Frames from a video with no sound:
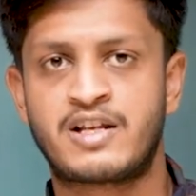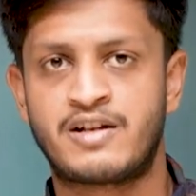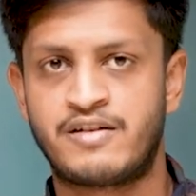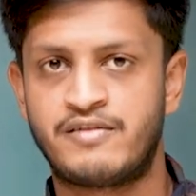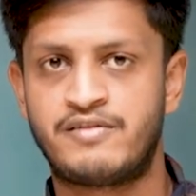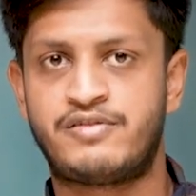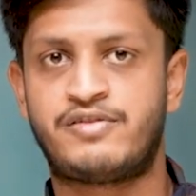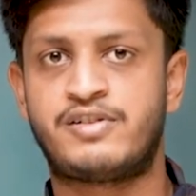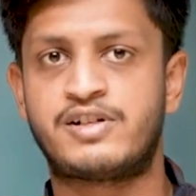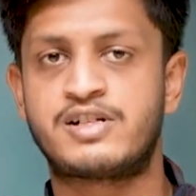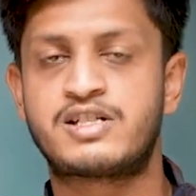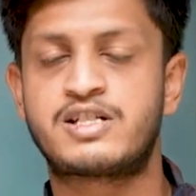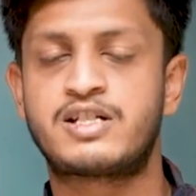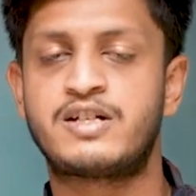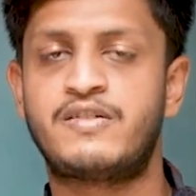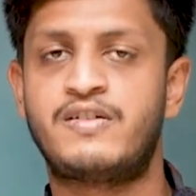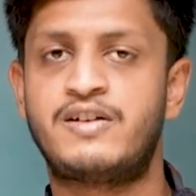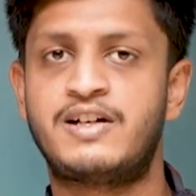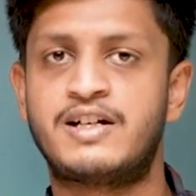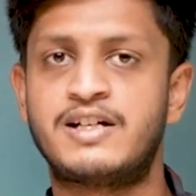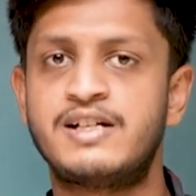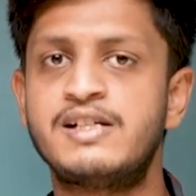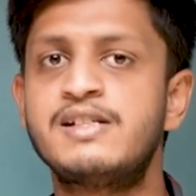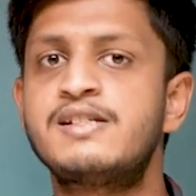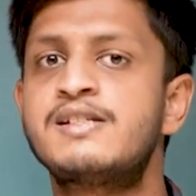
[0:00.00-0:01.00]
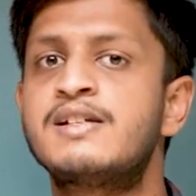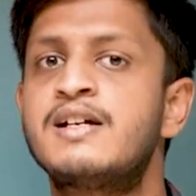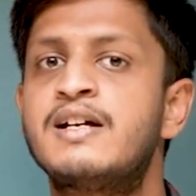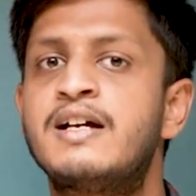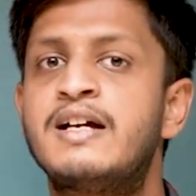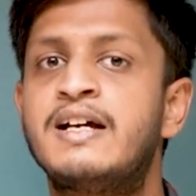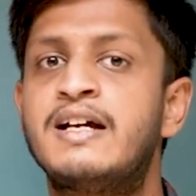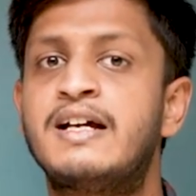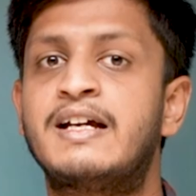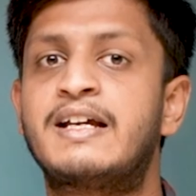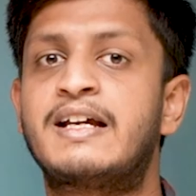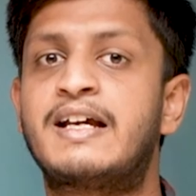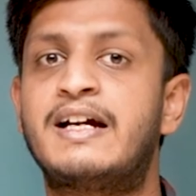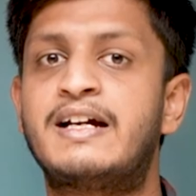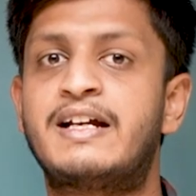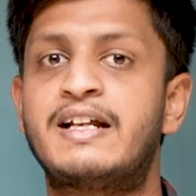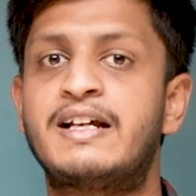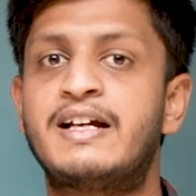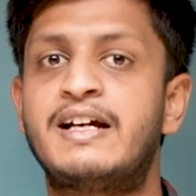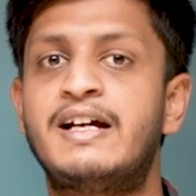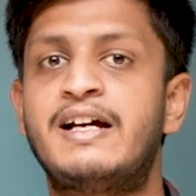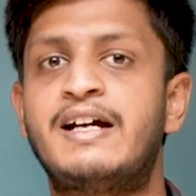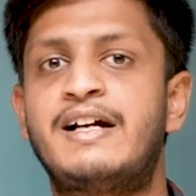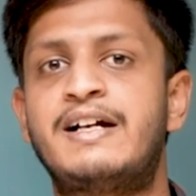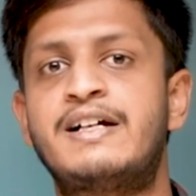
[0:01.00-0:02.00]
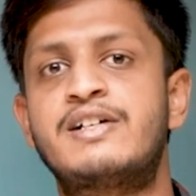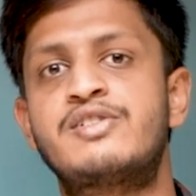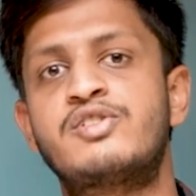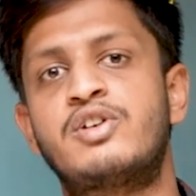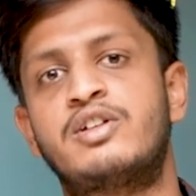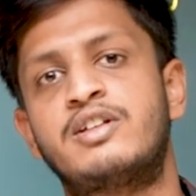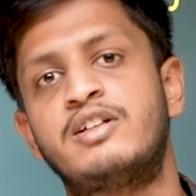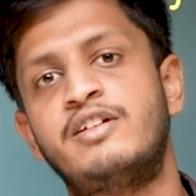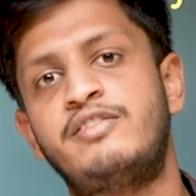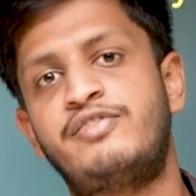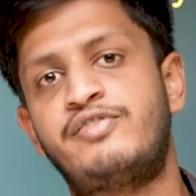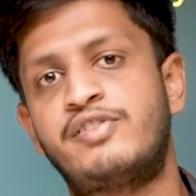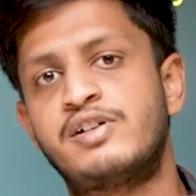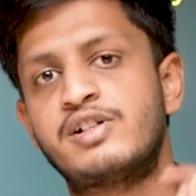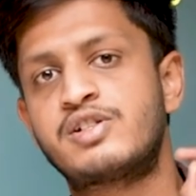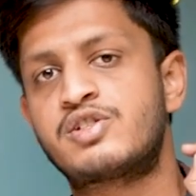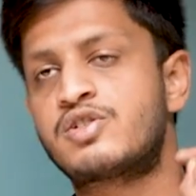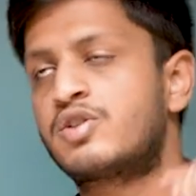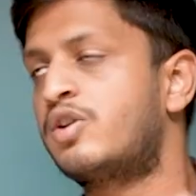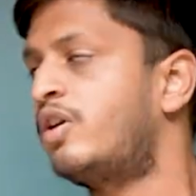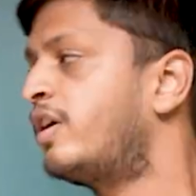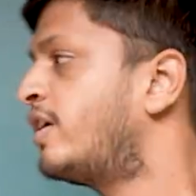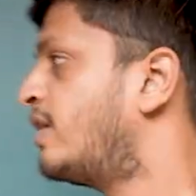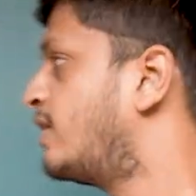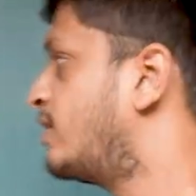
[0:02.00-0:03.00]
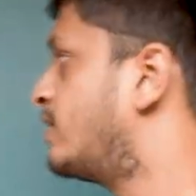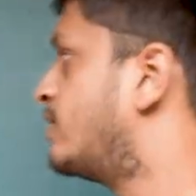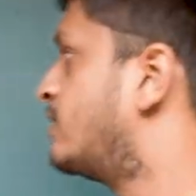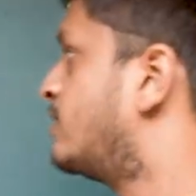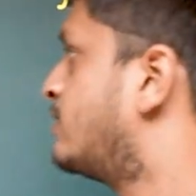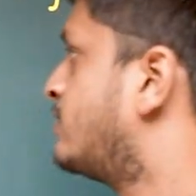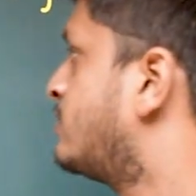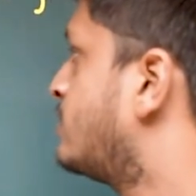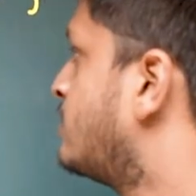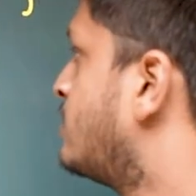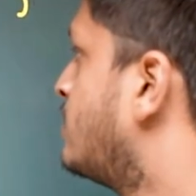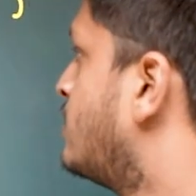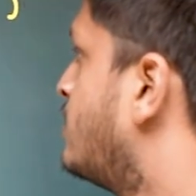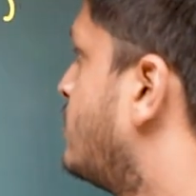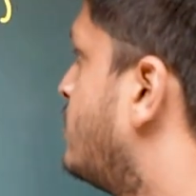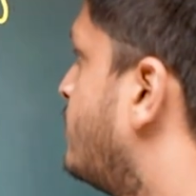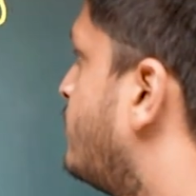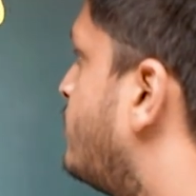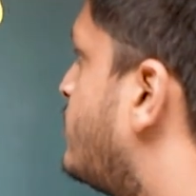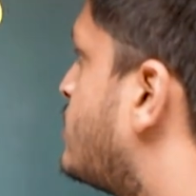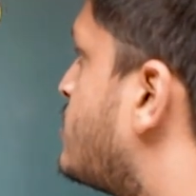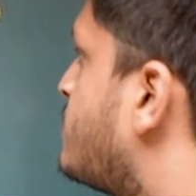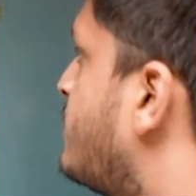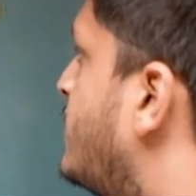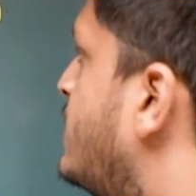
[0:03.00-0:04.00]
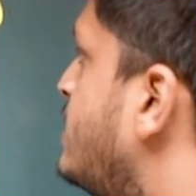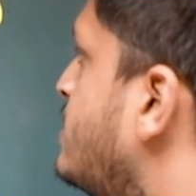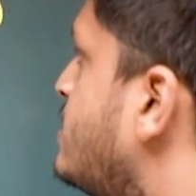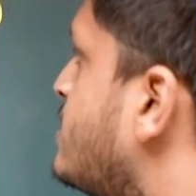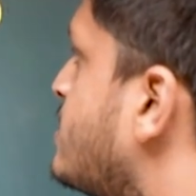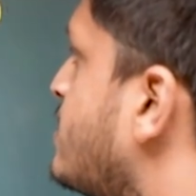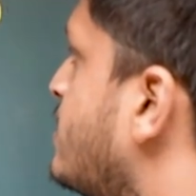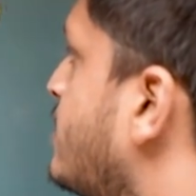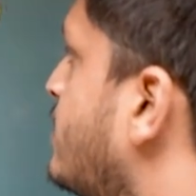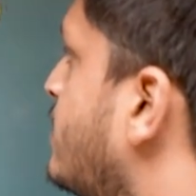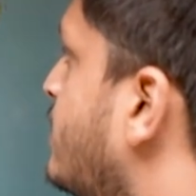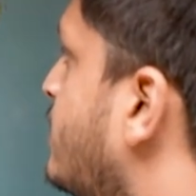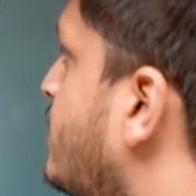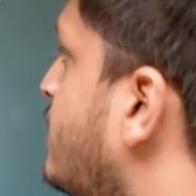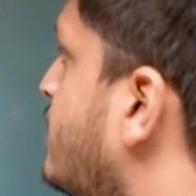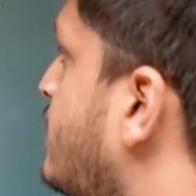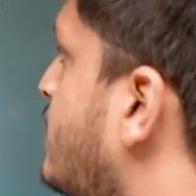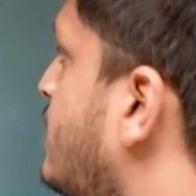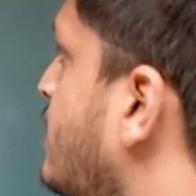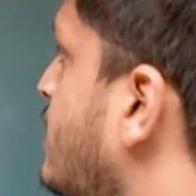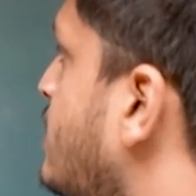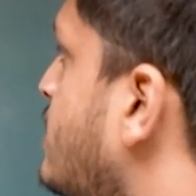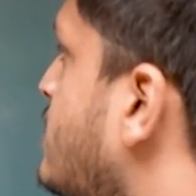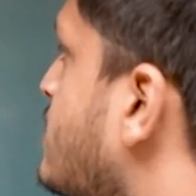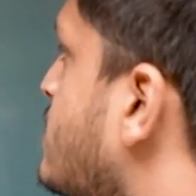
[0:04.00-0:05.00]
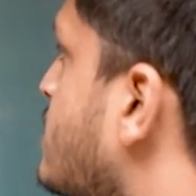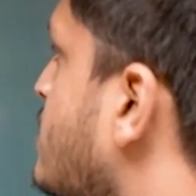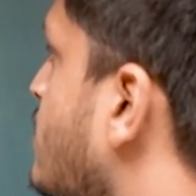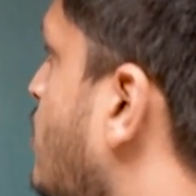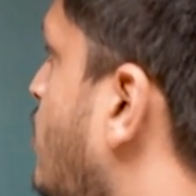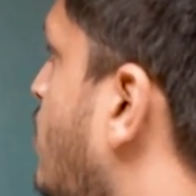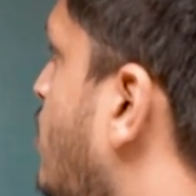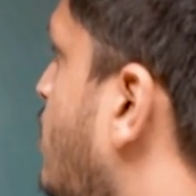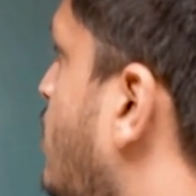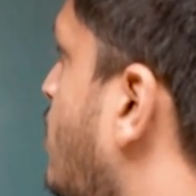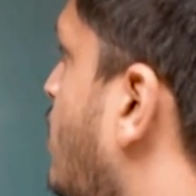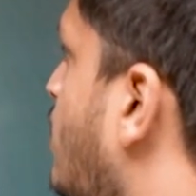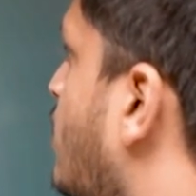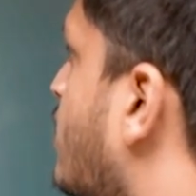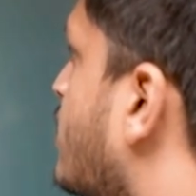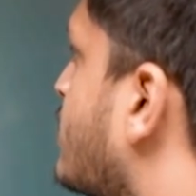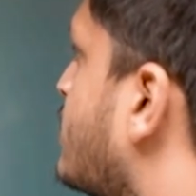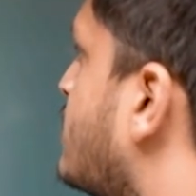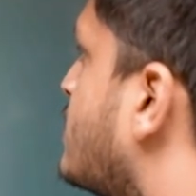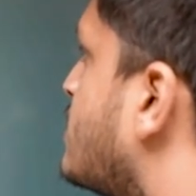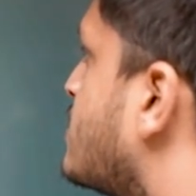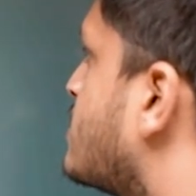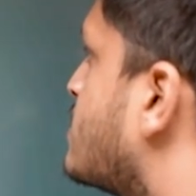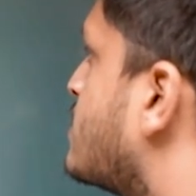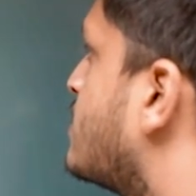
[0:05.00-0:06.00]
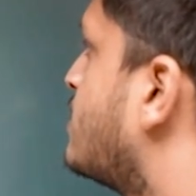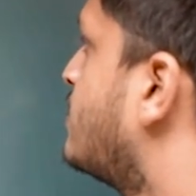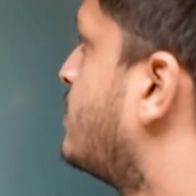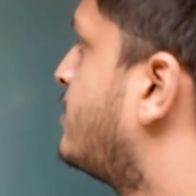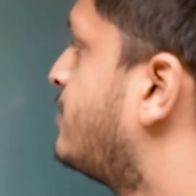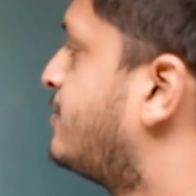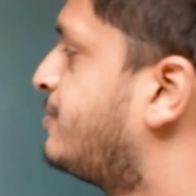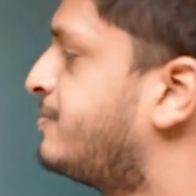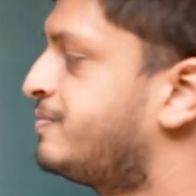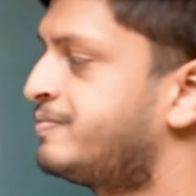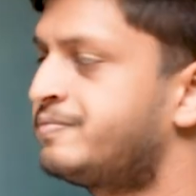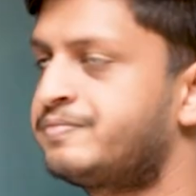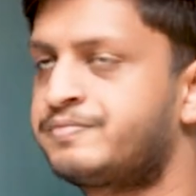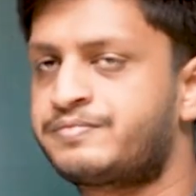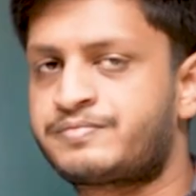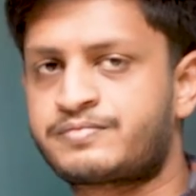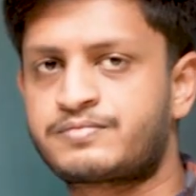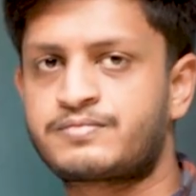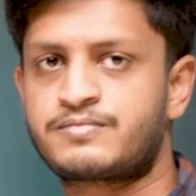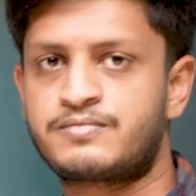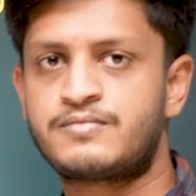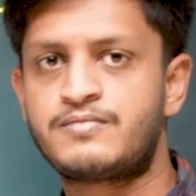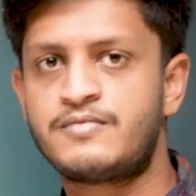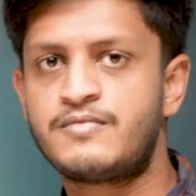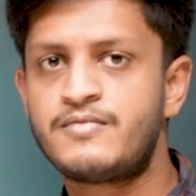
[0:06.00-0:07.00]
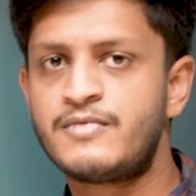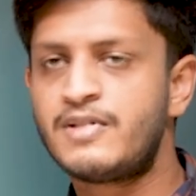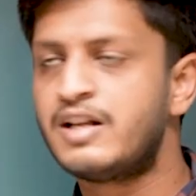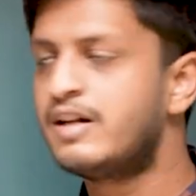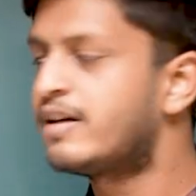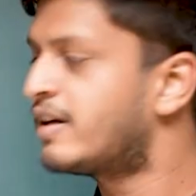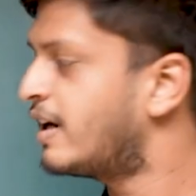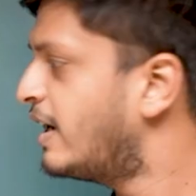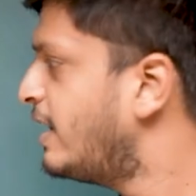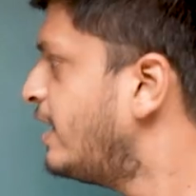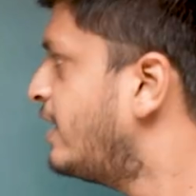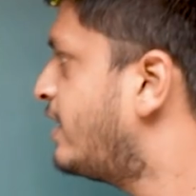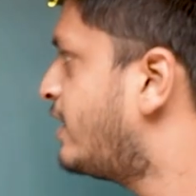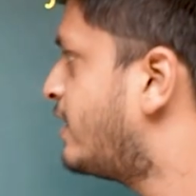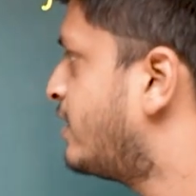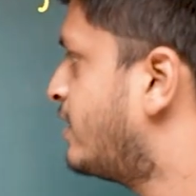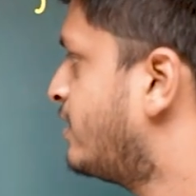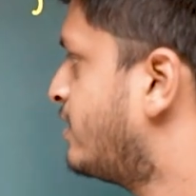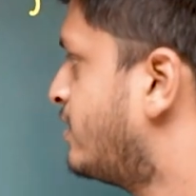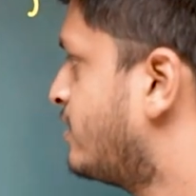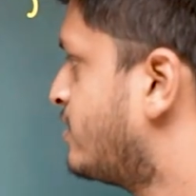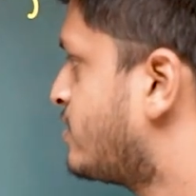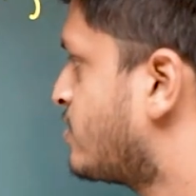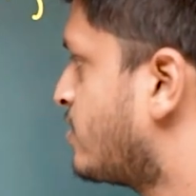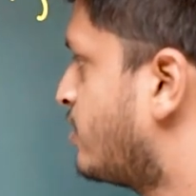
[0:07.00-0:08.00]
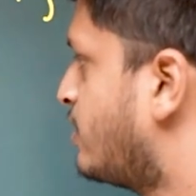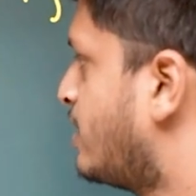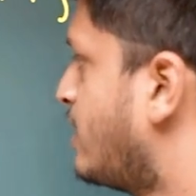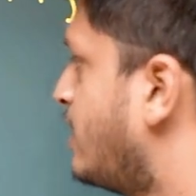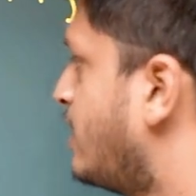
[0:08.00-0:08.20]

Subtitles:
First event is getting a heads on the first coin, which means this or this, right? So the